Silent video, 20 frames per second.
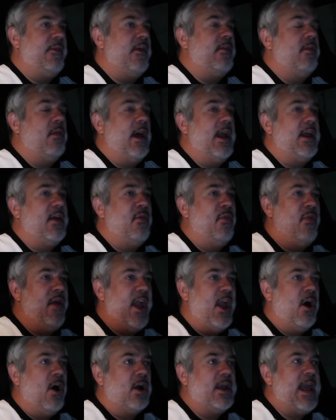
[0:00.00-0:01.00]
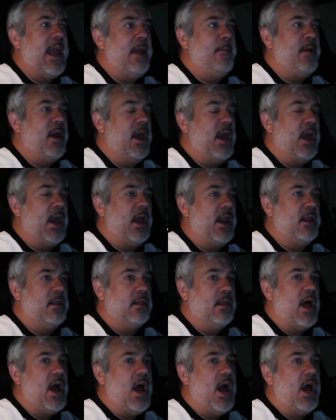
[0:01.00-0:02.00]
and then like they all came in
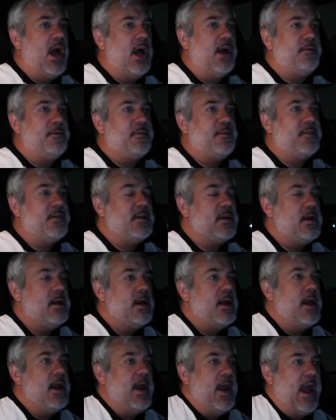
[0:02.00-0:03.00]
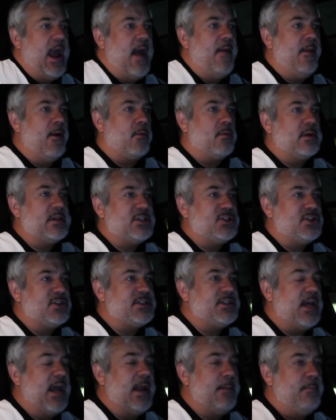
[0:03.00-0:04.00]
and left. And there was
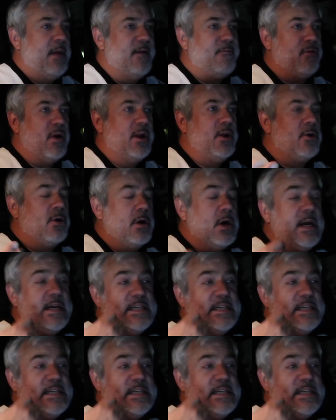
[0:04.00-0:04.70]
just like my friend and her